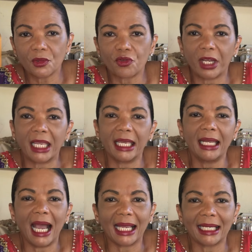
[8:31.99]
drinking,
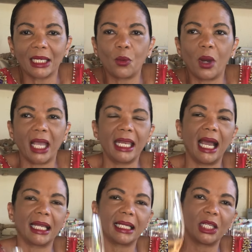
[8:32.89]
handling wine,
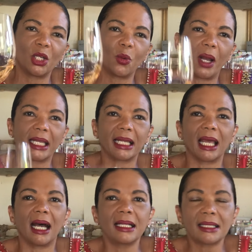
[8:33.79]
handling your wine
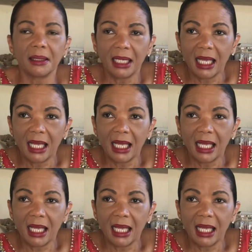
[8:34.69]
glass.